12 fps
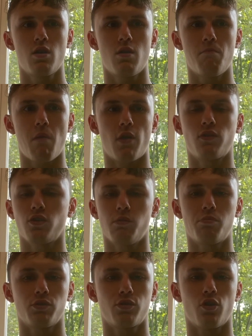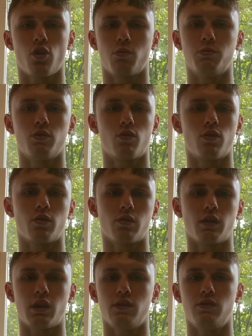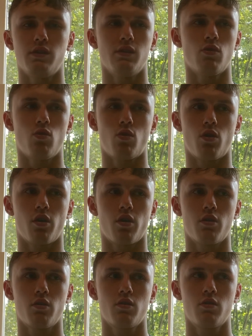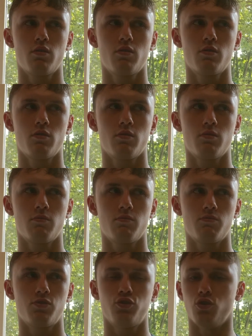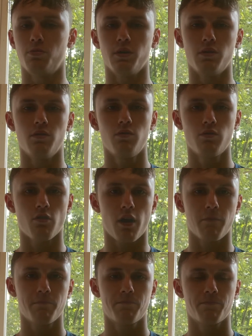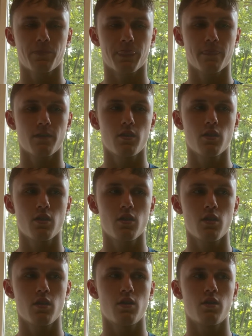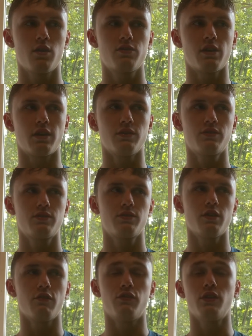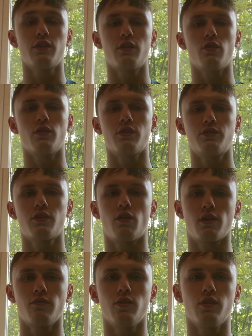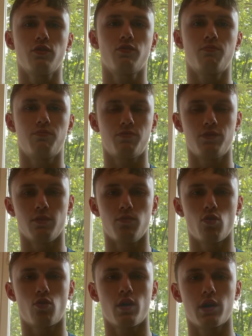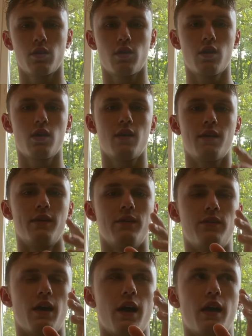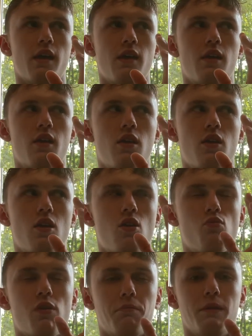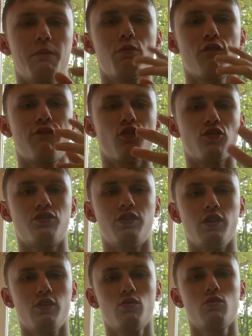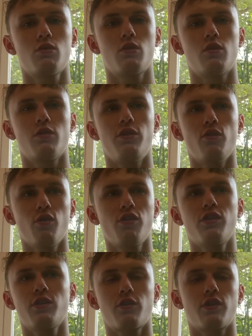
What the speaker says: mentally perturbed or lazy or stupid, right? Since, if you didn't know this, I'll give you this tip real quick, is that when people first see you, the only thing they're